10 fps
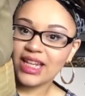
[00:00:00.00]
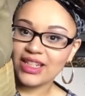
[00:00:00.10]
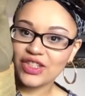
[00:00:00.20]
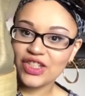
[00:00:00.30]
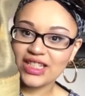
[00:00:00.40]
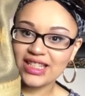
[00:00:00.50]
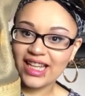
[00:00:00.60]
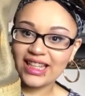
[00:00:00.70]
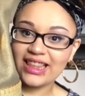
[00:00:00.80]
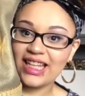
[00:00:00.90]
It's just
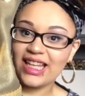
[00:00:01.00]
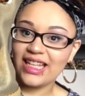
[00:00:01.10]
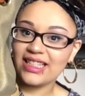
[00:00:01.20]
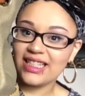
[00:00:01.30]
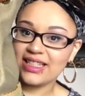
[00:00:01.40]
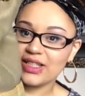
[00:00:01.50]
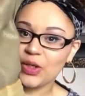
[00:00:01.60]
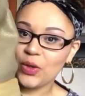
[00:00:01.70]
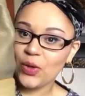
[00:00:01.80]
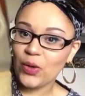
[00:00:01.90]
like this. It's
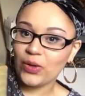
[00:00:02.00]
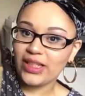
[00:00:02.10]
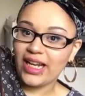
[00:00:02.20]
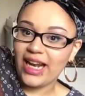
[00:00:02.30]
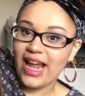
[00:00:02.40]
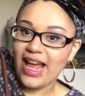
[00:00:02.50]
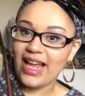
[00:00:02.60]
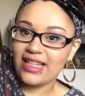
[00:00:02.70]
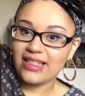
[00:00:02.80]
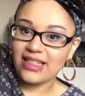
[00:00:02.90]
gold and it
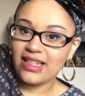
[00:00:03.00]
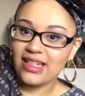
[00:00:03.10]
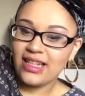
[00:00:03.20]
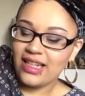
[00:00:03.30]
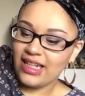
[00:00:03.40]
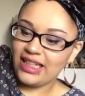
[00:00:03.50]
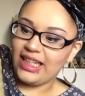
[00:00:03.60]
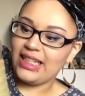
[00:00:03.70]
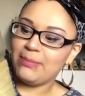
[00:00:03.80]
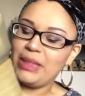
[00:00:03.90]
has
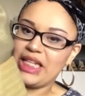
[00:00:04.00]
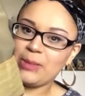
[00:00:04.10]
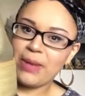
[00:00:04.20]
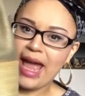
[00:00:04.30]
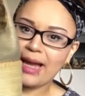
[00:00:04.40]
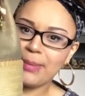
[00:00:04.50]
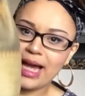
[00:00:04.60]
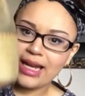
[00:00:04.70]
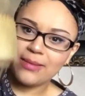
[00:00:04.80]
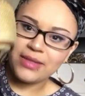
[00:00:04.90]
like beach bag
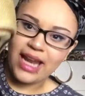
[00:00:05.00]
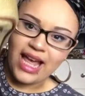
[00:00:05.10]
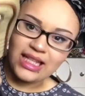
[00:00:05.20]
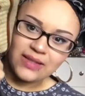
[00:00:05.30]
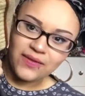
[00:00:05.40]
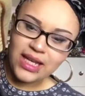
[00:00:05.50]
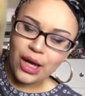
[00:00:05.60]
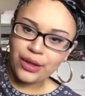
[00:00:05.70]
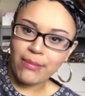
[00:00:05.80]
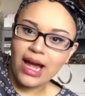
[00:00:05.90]
bottom, then it has feet
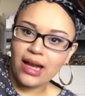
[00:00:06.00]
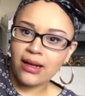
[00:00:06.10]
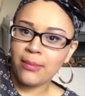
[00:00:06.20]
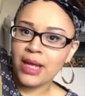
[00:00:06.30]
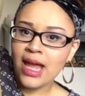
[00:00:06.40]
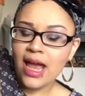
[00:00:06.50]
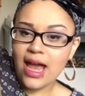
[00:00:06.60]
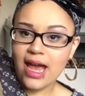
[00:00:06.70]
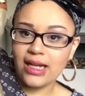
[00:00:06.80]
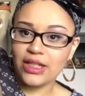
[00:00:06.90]
on the bottom,
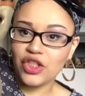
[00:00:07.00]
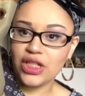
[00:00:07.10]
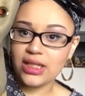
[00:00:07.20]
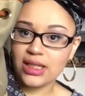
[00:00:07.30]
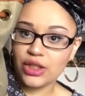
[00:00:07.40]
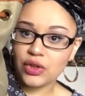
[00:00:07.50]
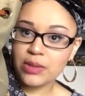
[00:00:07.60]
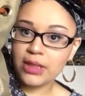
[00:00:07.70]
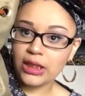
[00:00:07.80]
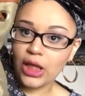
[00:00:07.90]
and it's just
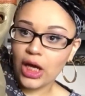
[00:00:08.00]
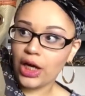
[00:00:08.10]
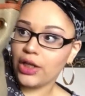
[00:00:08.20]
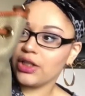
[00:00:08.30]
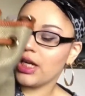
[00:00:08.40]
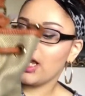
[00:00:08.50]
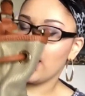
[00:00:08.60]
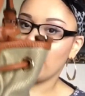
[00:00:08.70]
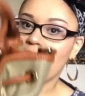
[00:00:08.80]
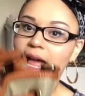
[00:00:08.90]
extremely large,
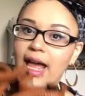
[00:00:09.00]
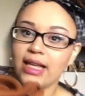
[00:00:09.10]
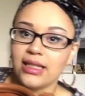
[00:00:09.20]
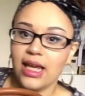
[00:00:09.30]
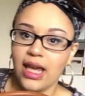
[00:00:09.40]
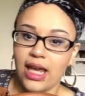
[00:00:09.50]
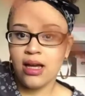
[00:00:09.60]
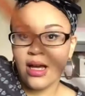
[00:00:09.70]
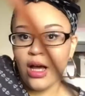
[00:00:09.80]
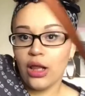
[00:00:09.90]
and it has a
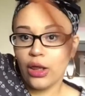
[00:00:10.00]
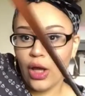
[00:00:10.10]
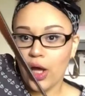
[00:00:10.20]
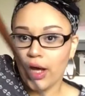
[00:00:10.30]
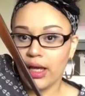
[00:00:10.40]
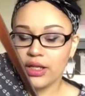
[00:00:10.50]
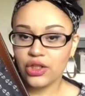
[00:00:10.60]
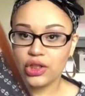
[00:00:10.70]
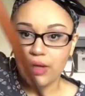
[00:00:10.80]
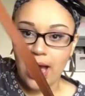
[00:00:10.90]
long
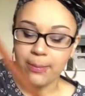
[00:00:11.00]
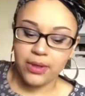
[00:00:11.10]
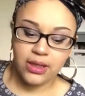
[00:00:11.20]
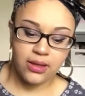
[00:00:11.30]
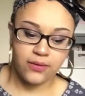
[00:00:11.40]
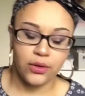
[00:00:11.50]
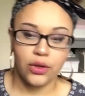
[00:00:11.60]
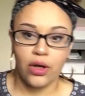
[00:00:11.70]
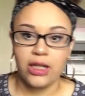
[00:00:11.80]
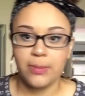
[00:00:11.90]
strap for
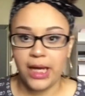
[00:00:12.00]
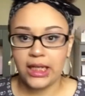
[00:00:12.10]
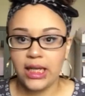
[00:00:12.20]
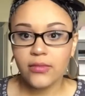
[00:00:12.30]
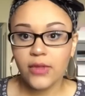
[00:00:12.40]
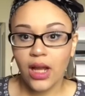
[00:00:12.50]
crossbody.